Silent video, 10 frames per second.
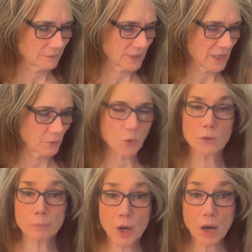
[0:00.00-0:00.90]
It
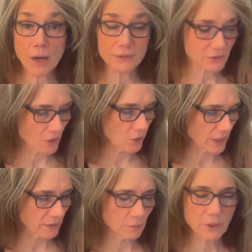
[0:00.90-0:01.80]
won't pause.
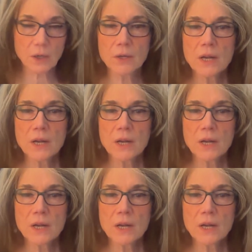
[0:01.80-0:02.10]
Okay, there we go.